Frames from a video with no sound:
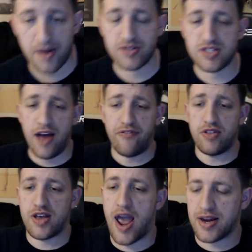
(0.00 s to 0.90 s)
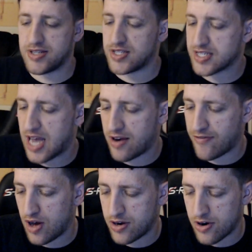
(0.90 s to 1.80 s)
Definitely 86 out of
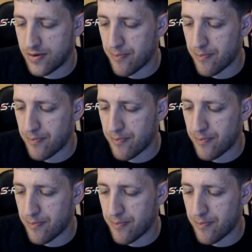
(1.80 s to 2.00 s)
100.